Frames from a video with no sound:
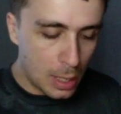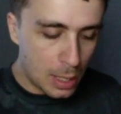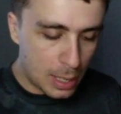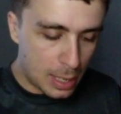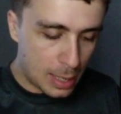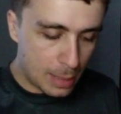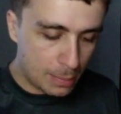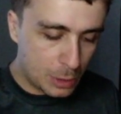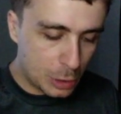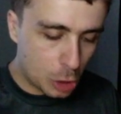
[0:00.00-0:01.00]
um,
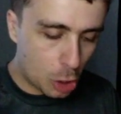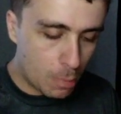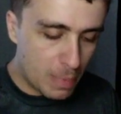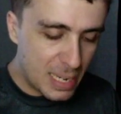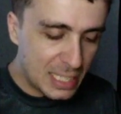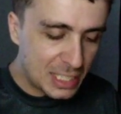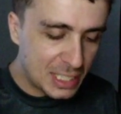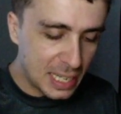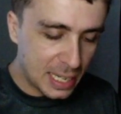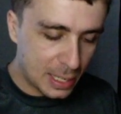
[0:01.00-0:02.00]
deterministic